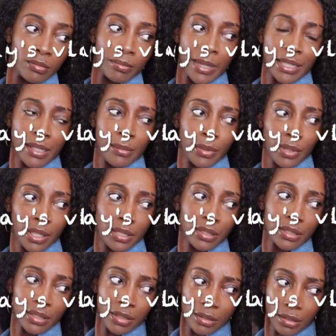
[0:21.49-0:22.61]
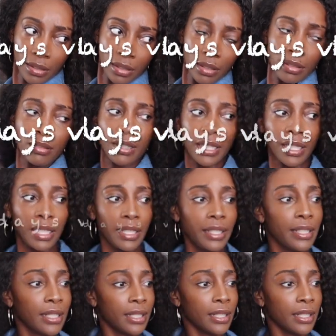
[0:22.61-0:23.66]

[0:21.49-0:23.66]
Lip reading: make the booty look good, okay?